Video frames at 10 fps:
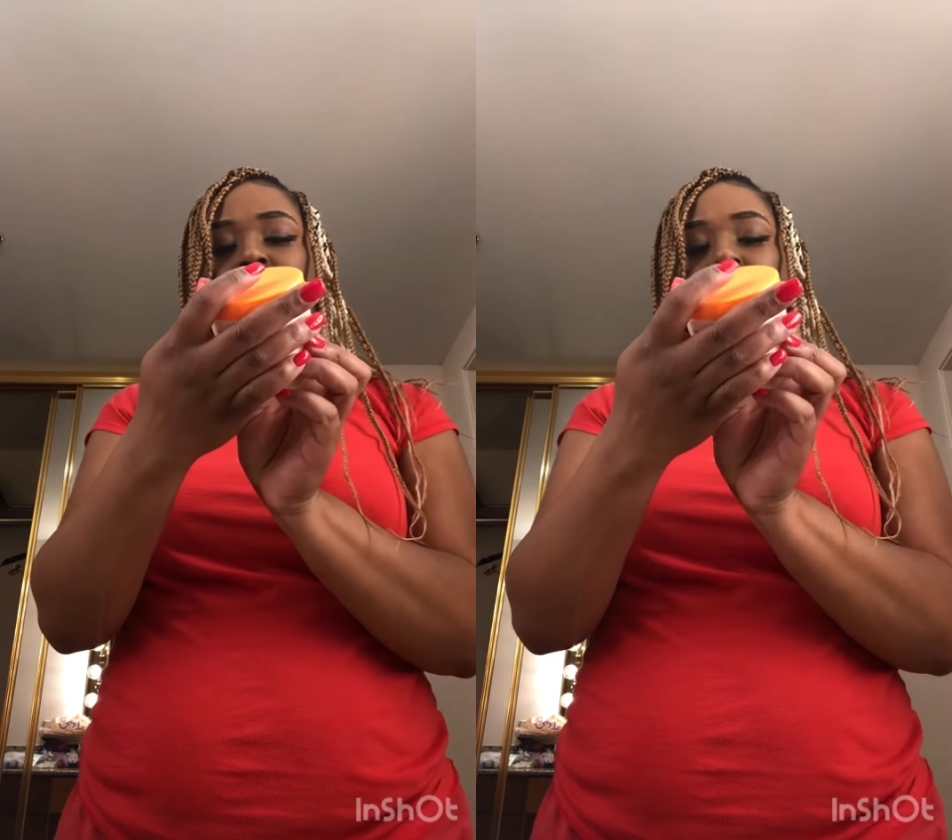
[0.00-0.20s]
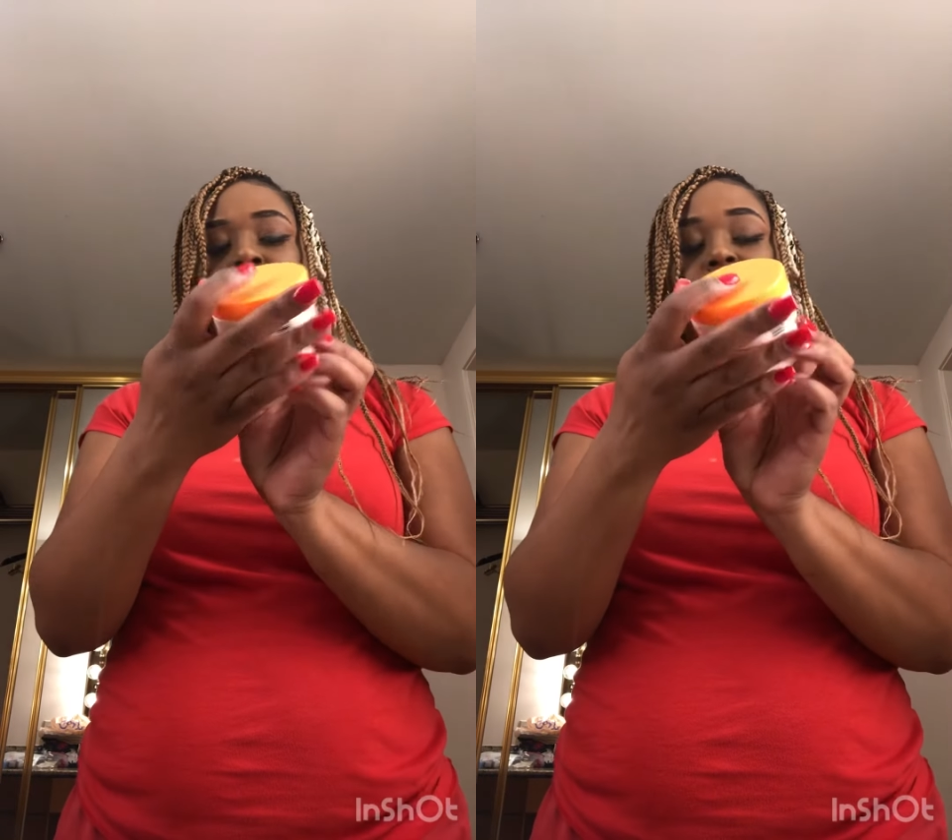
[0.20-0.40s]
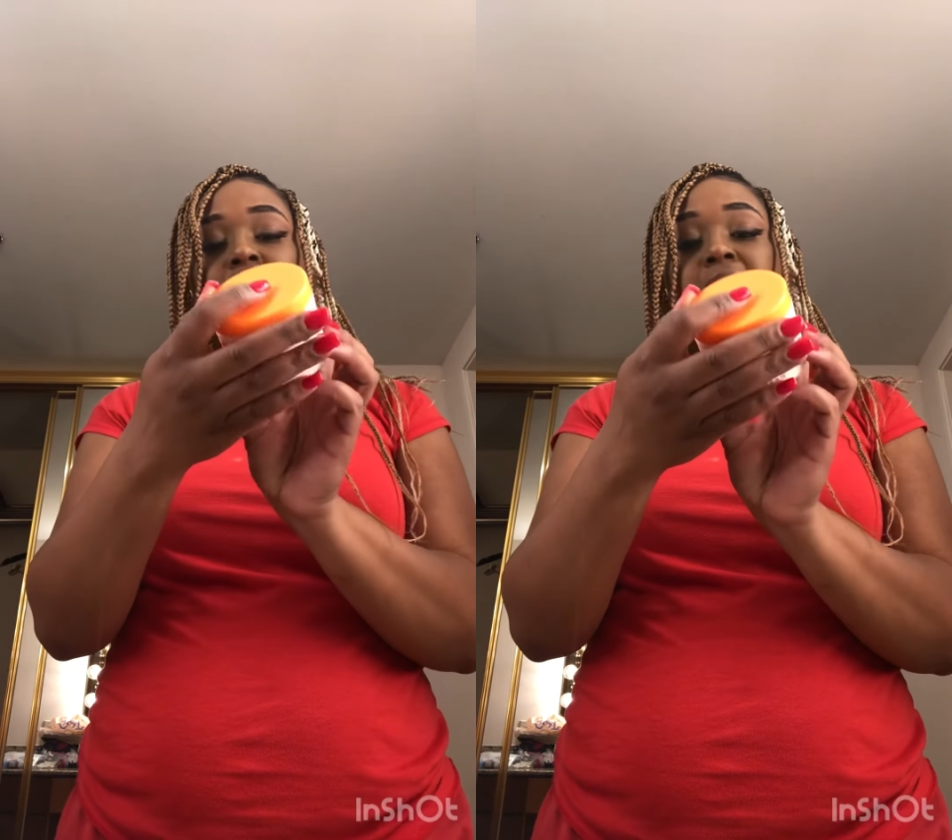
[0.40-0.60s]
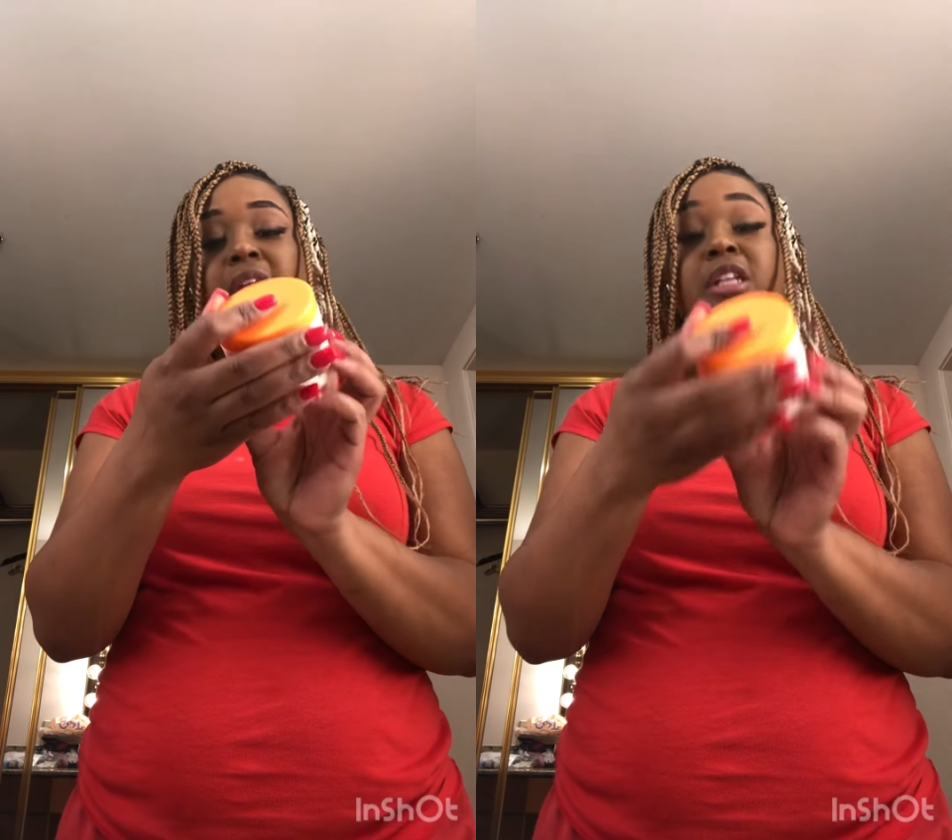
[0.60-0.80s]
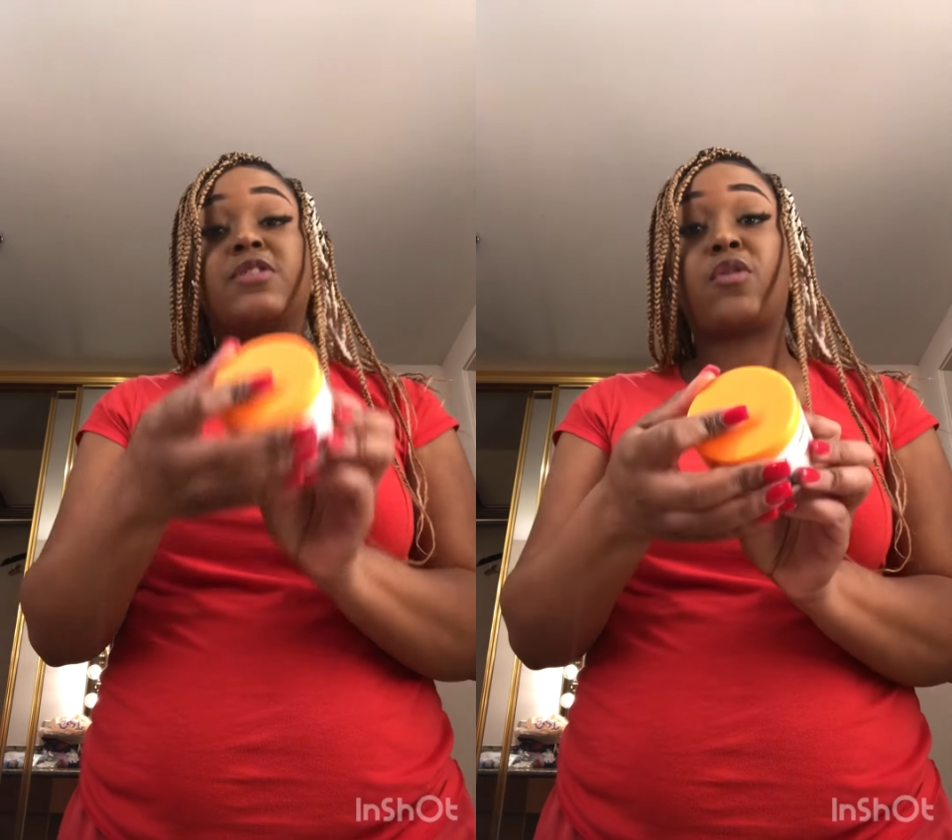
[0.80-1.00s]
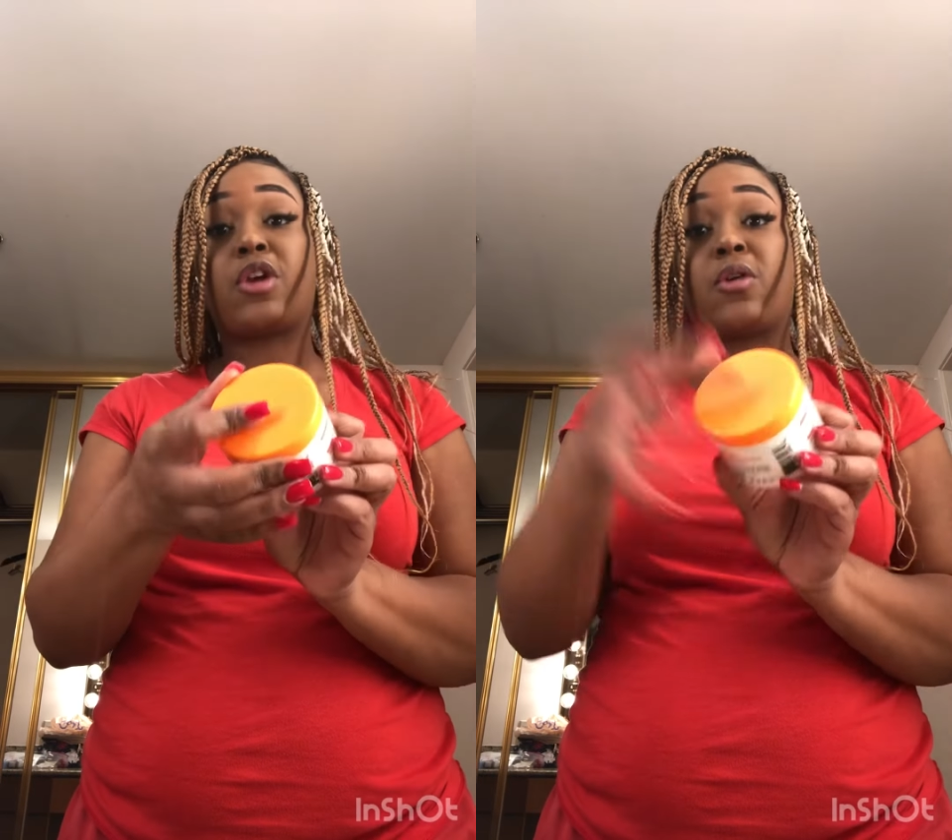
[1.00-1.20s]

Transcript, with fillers: And again, it's for your